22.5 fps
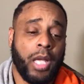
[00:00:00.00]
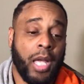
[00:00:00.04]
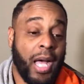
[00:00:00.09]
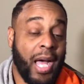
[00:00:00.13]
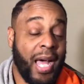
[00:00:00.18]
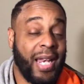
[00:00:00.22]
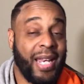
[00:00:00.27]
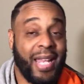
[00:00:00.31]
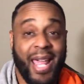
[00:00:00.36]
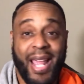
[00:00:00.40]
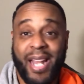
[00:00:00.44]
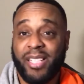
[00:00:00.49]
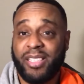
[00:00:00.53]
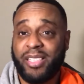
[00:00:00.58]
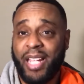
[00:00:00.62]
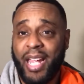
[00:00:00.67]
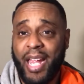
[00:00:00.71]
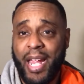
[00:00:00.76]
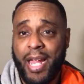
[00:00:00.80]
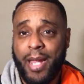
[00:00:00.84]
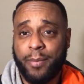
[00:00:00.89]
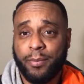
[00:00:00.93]
a lot of
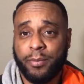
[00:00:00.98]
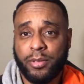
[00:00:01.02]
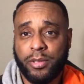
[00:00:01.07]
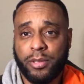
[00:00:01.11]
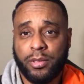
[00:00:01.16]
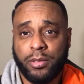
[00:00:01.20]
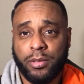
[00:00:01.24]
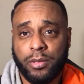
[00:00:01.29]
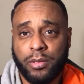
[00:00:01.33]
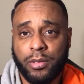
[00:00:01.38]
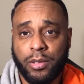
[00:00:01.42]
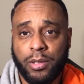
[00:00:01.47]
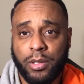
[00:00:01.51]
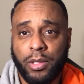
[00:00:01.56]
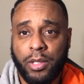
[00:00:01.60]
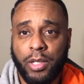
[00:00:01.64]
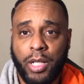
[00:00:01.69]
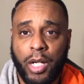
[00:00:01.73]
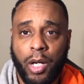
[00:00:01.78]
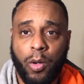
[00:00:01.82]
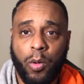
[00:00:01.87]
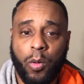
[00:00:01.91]
times,
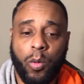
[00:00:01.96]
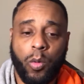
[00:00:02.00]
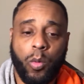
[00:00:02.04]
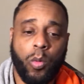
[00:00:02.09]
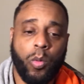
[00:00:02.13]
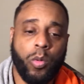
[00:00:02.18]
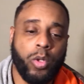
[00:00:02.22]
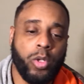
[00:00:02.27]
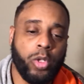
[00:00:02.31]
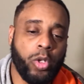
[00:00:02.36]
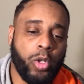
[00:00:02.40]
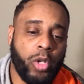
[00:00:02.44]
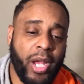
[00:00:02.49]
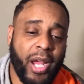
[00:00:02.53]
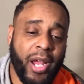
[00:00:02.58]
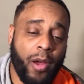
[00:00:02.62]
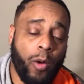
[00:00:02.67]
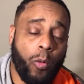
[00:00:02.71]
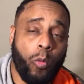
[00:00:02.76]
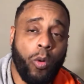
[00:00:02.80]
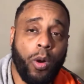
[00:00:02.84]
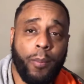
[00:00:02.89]
you hear
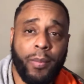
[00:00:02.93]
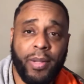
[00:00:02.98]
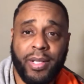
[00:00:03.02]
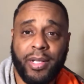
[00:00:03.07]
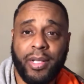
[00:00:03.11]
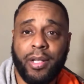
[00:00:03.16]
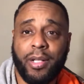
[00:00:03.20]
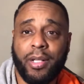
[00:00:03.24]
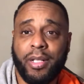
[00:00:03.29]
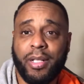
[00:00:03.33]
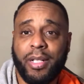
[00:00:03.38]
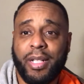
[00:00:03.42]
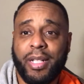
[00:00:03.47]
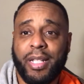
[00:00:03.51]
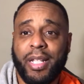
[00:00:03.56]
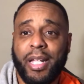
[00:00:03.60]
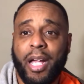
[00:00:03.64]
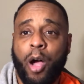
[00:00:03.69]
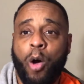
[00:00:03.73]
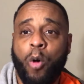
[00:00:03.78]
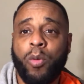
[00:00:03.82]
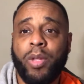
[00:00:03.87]
a woman
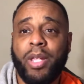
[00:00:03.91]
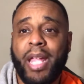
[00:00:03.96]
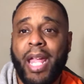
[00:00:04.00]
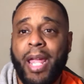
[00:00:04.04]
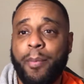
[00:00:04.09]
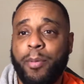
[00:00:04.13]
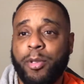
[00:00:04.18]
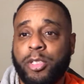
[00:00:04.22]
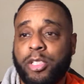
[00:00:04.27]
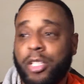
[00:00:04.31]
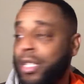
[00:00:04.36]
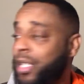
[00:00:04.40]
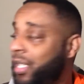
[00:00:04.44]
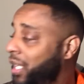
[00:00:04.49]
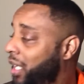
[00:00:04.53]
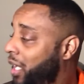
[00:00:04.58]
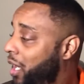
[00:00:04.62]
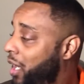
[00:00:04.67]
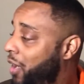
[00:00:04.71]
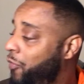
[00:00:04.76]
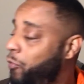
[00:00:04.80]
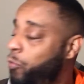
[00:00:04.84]
only able to
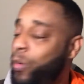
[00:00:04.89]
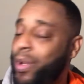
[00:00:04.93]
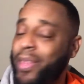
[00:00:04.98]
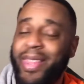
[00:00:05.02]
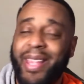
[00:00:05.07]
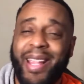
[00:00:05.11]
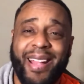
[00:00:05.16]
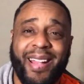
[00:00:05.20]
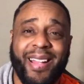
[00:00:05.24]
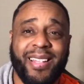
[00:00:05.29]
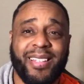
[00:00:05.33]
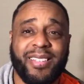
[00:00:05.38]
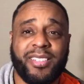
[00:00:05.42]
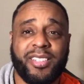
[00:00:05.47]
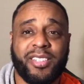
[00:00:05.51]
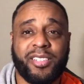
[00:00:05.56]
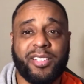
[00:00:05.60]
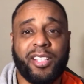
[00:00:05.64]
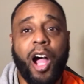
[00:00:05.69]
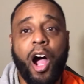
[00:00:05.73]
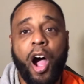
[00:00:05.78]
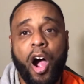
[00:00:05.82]
love when they
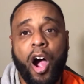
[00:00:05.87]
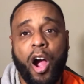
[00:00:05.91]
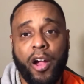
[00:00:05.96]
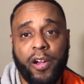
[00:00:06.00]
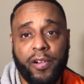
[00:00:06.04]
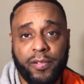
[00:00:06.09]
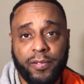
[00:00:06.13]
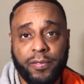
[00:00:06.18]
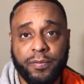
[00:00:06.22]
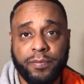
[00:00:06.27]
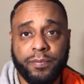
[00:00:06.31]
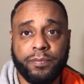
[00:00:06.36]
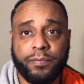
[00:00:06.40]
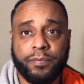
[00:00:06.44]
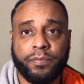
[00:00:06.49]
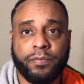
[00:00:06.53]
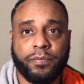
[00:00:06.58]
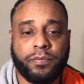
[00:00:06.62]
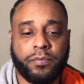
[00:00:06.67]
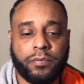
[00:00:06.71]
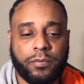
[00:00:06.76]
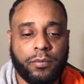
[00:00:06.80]
scarred.
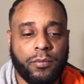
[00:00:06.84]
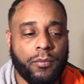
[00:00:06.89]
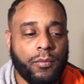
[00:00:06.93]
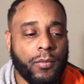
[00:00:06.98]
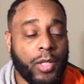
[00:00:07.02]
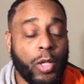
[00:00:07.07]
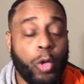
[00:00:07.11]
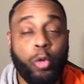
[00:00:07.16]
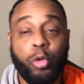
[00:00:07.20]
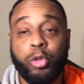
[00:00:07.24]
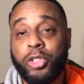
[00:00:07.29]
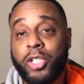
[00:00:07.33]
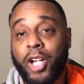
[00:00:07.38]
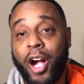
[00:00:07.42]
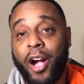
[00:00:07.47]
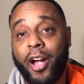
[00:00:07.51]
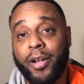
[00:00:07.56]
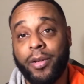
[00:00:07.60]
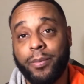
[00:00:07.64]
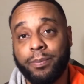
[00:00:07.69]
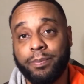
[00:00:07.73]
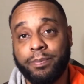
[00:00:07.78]
Who
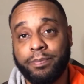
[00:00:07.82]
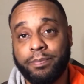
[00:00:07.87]
scarred them?